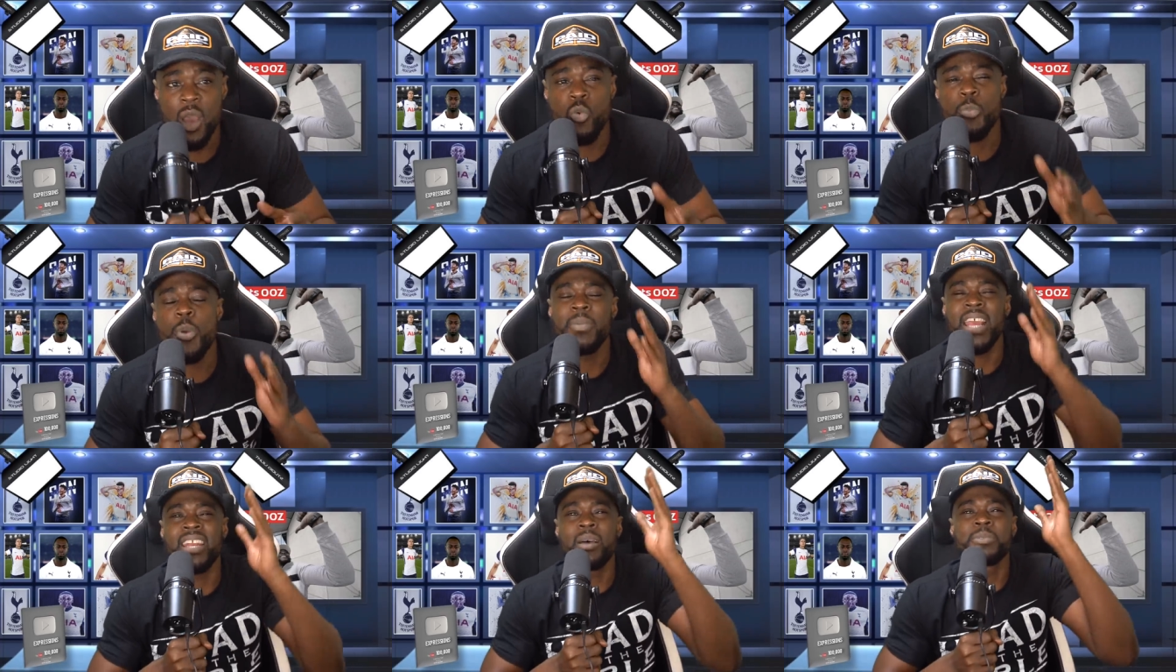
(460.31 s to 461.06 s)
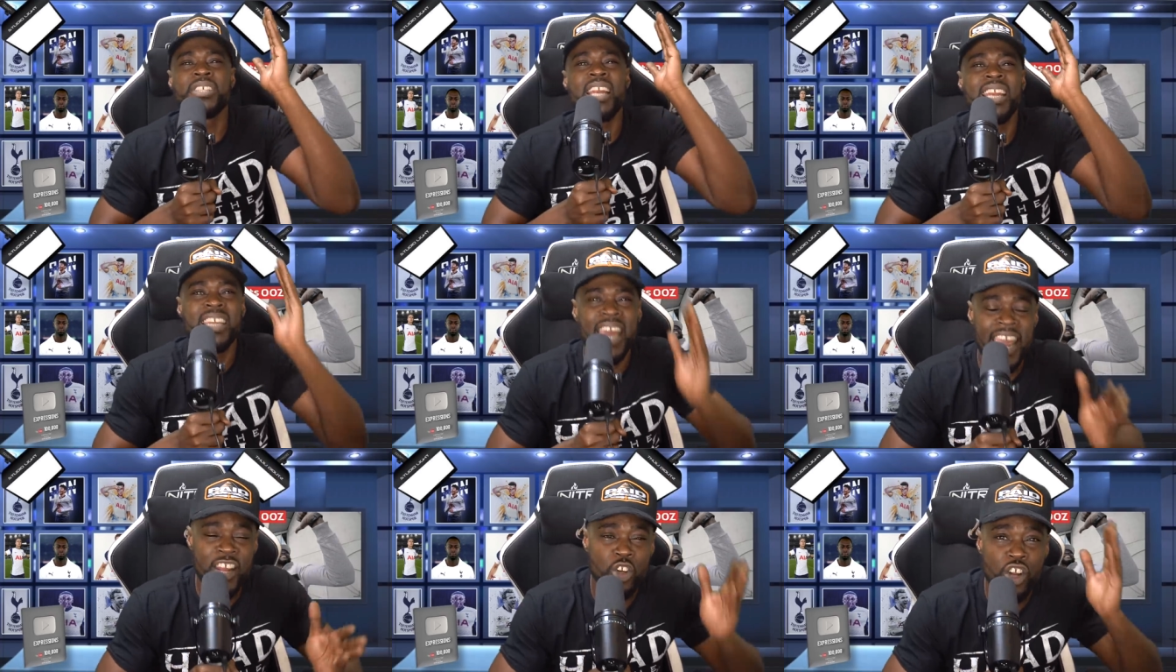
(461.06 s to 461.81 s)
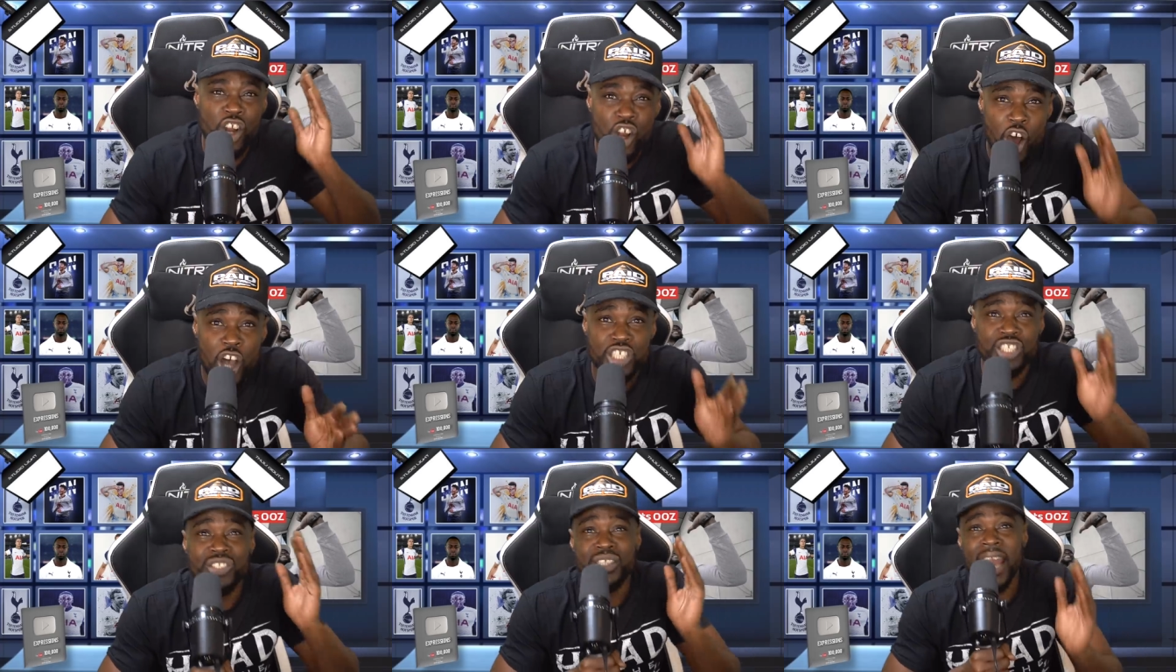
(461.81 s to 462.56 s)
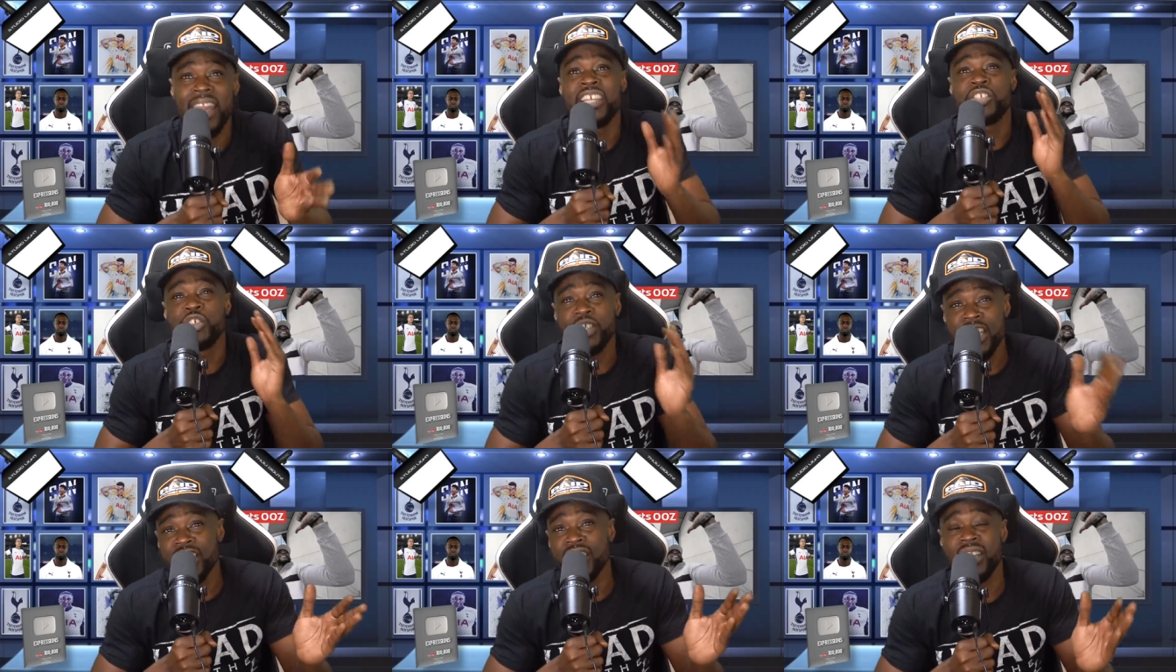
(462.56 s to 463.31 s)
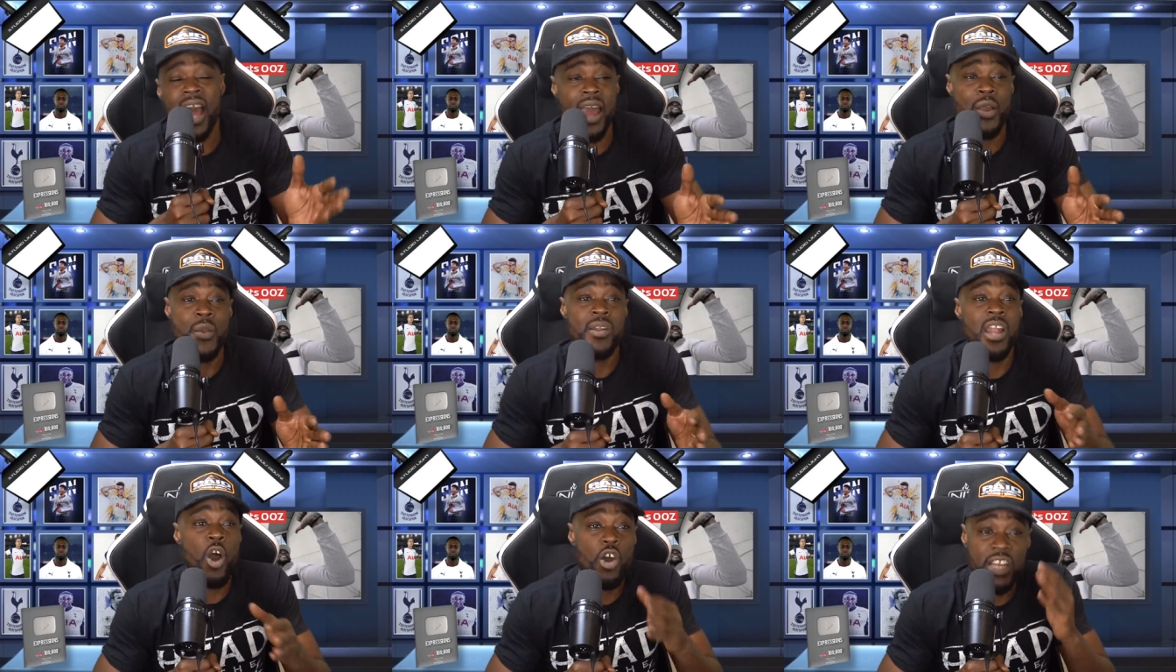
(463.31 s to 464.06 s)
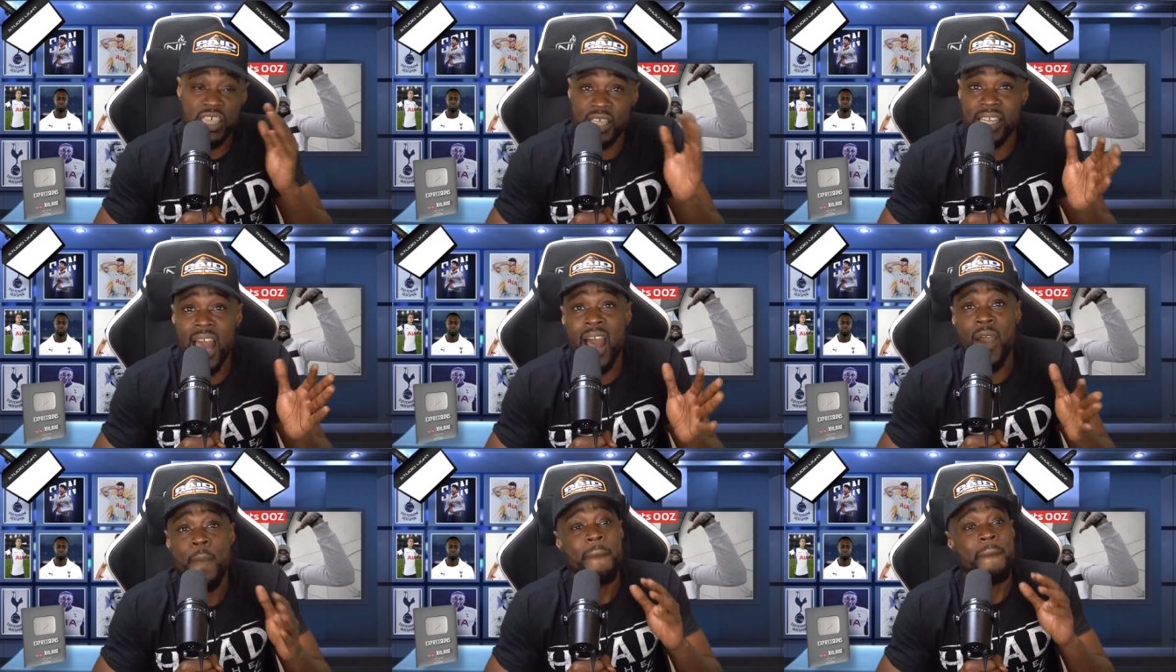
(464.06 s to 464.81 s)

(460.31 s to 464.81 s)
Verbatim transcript: we would probably end up selling Kane on the last day of the season. Like, honestly, I,